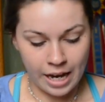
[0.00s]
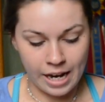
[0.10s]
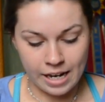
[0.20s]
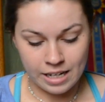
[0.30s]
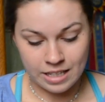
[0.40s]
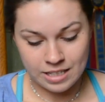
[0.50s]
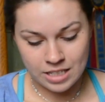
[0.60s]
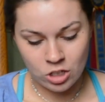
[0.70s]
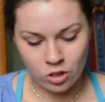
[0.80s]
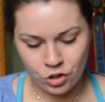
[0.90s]
And this is
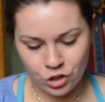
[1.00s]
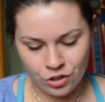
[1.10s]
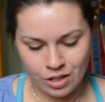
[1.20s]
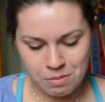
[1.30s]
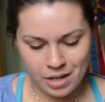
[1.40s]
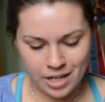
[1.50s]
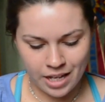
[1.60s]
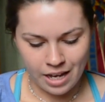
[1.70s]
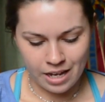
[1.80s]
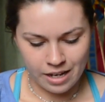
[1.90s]
another shirt they make,
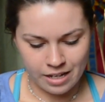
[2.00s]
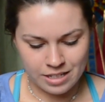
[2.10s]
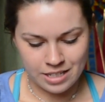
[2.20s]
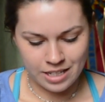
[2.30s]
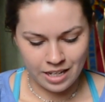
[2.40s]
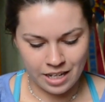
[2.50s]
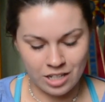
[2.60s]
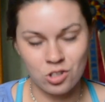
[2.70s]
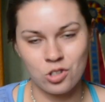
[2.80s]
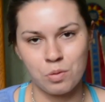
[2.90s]
and
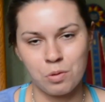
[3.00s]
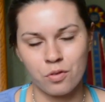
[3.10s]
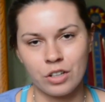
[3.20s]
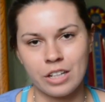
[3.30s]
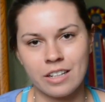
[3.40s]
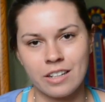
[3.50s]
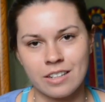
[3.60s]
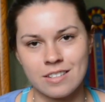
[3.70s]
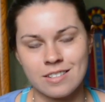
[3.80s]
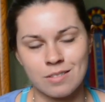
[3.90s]
it's super funny
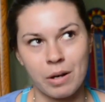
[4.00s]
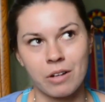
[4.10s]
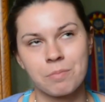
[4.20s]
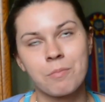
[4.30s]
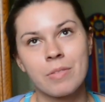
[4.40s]
because, well,